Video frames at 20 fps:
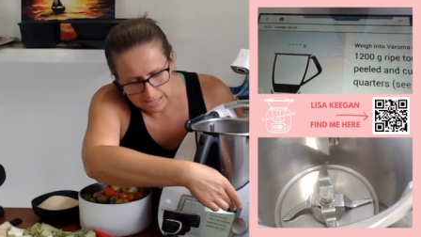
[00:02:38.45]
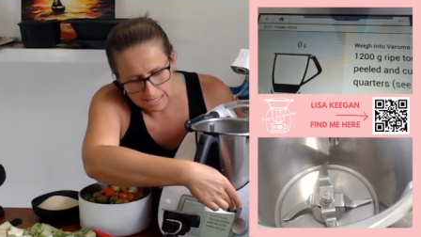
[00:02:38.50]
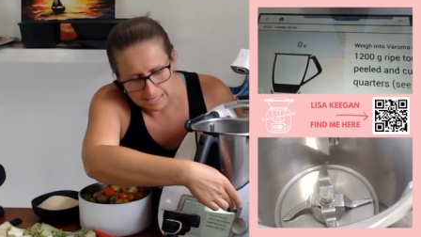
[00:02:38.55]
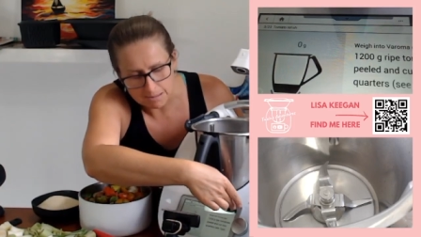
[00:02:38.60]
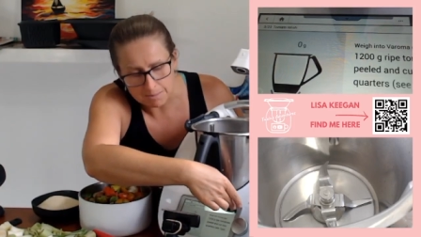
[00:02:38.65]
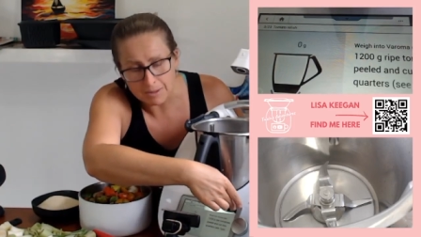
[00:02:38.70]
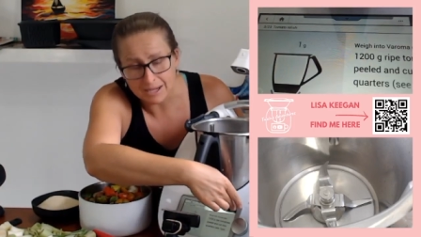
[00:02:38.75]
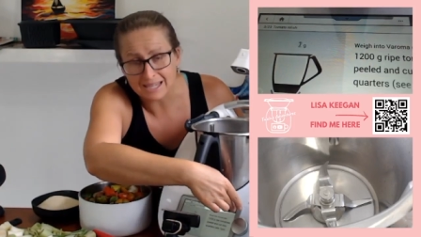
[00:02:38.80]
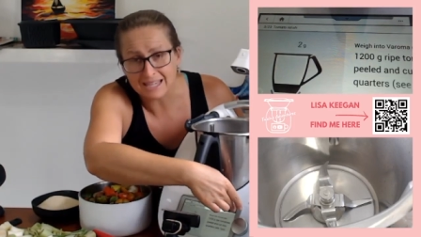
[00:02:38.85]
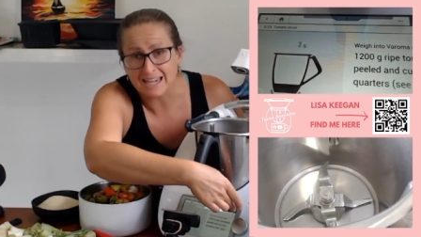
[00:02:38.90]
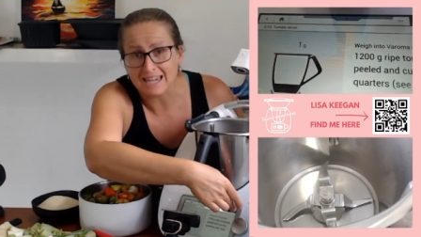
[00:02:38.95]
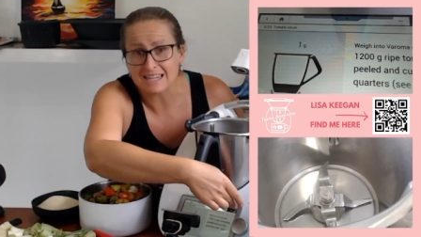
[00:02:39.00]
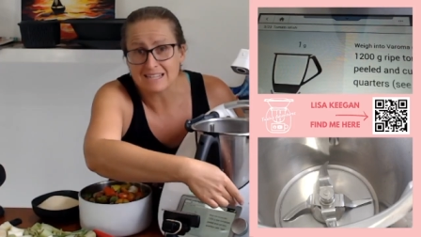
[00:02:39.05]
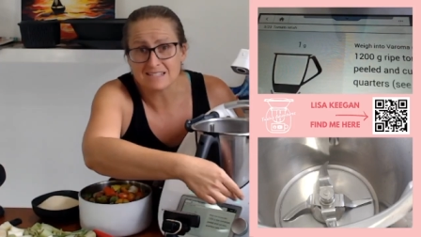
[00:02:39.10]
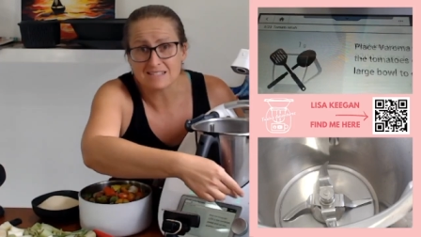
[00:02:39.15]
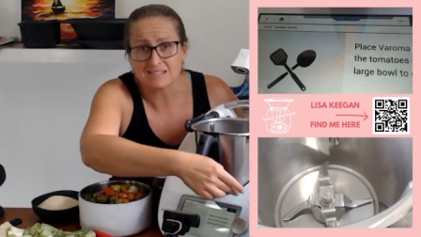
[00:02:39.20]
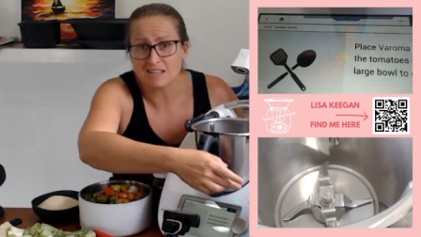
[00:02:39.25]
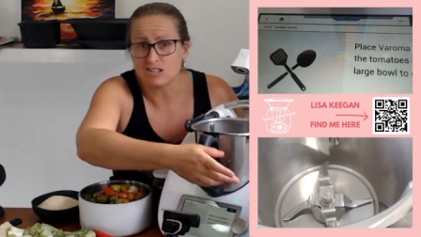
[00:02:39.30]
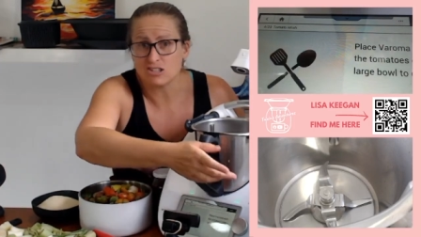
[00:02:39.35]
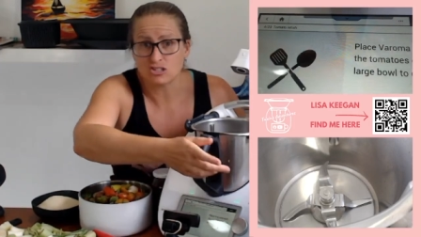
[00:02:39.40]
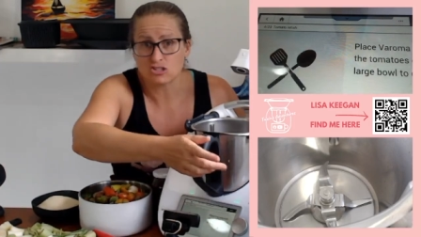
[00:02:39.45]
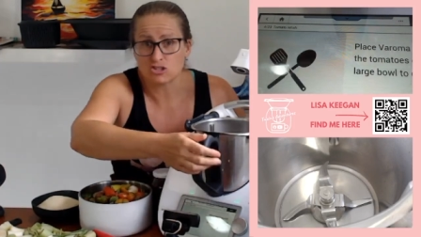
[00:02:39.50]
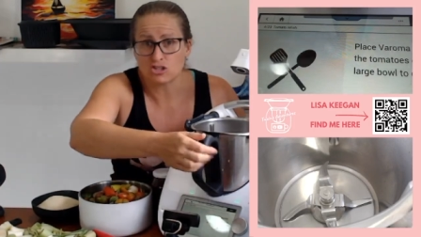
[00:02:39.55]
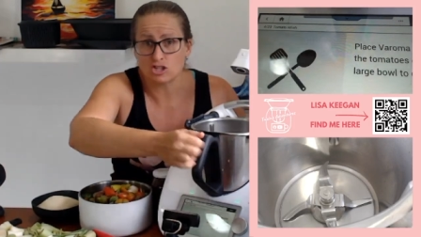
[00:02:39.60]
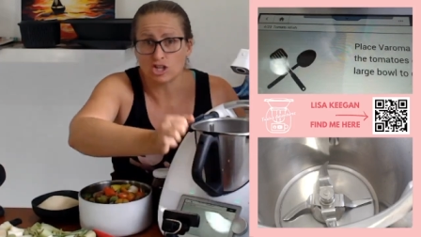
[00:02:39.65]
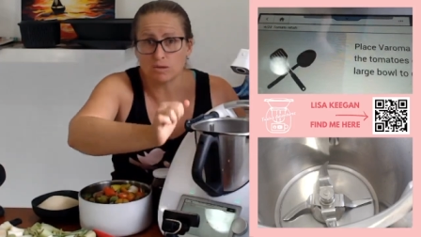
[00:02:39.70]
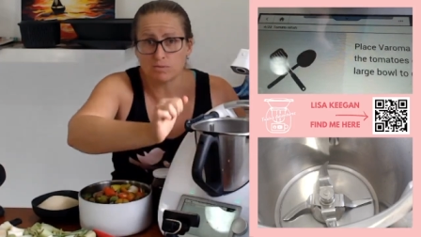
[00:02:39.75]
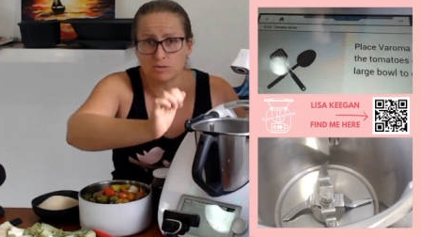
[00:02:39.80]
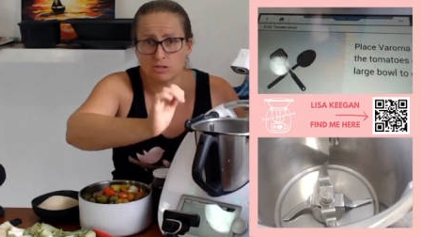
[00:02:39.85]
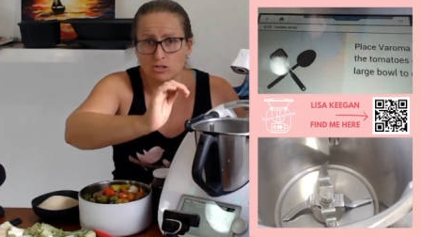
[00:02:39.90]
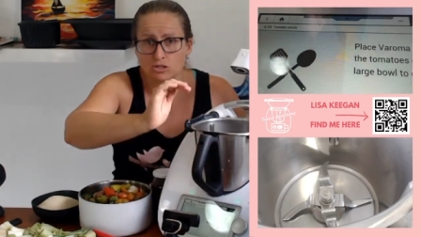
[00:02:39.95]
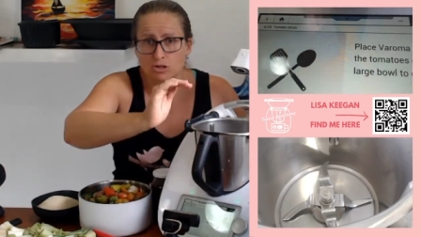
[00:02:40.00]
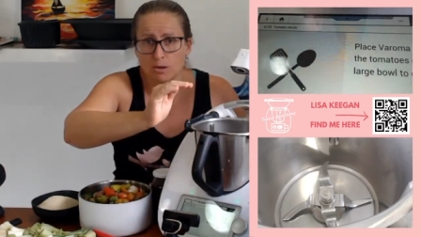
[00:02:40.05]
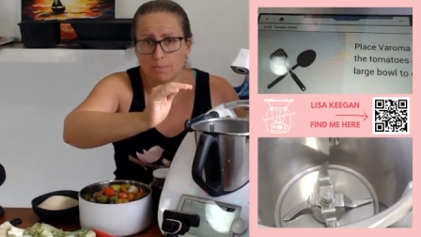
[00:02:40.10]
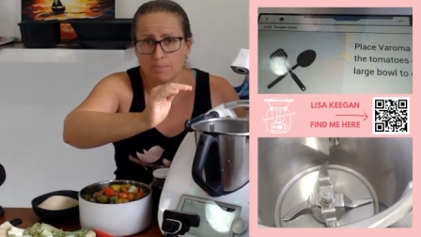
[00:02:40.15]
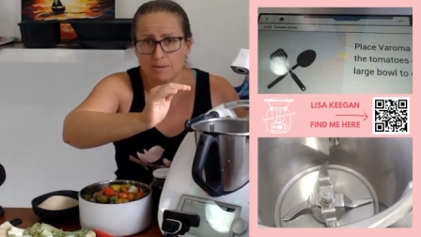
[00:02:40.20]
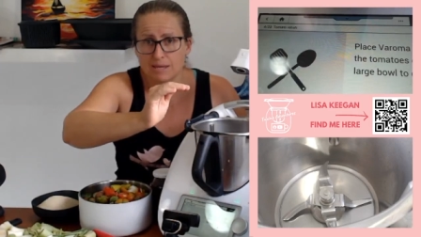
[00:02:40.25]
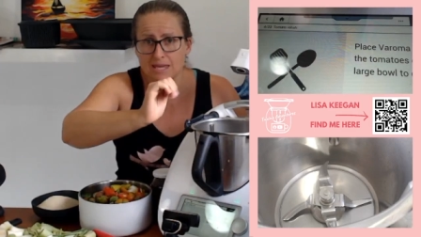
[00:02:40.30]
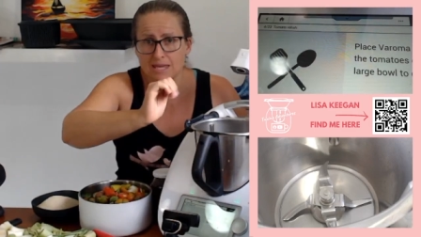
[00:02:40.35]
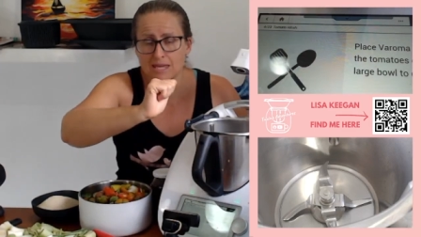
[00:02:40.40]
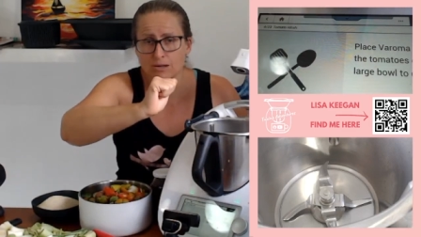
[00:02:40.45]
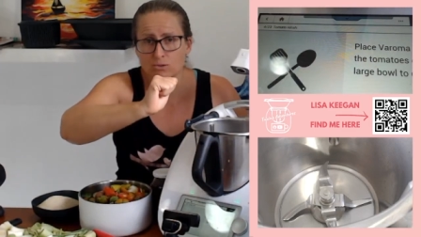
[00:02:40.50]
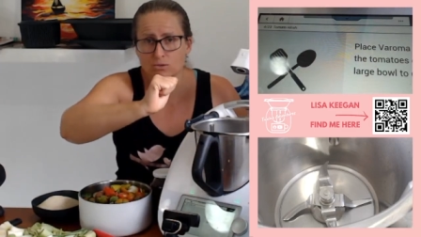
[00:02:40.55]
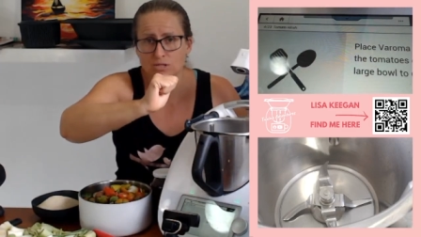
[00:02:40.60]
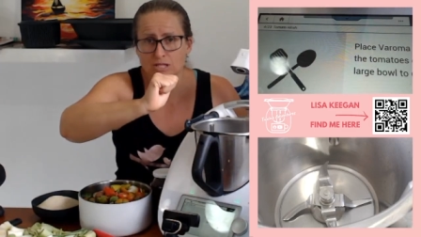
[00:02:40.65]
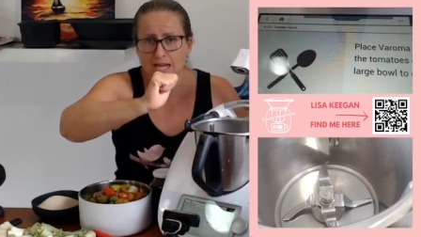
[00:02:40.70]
And in my case, they're just chopped, not peeled.